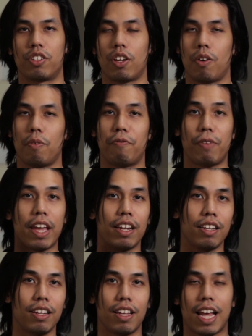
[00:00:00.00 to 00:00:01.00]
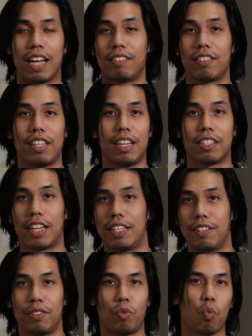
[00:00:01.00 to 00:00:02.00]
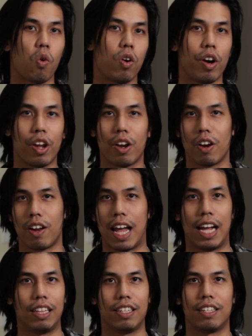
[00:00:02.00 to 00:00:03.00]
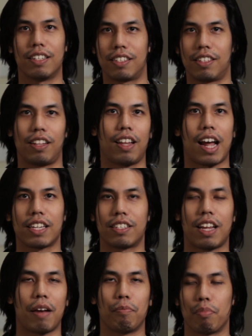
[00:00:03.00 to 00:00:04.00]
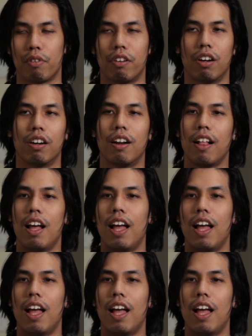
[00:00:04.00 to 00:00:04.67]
So Vin as the Ascendant Warrior, Ellen as the Last Emperor,